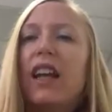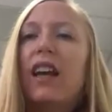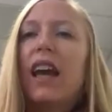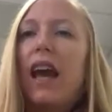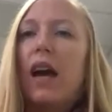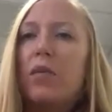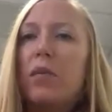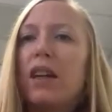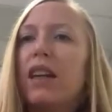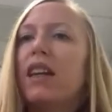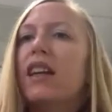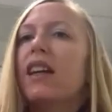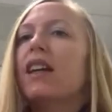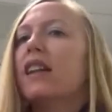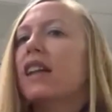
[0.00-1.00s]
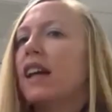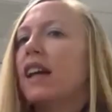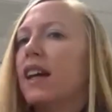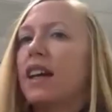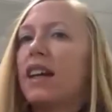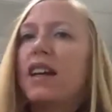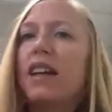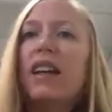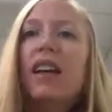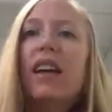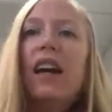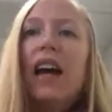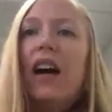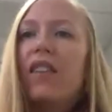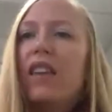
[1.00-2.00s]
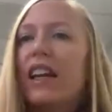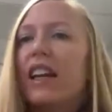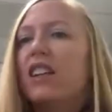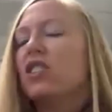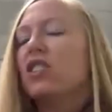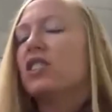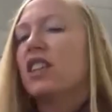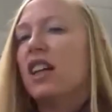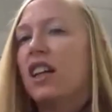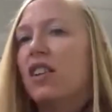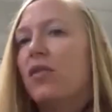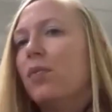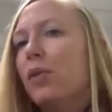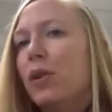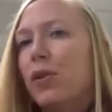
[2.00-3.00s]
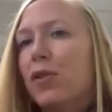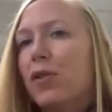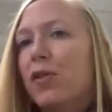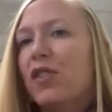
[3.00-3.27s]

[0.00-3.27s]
happy and like how they can just kind of move.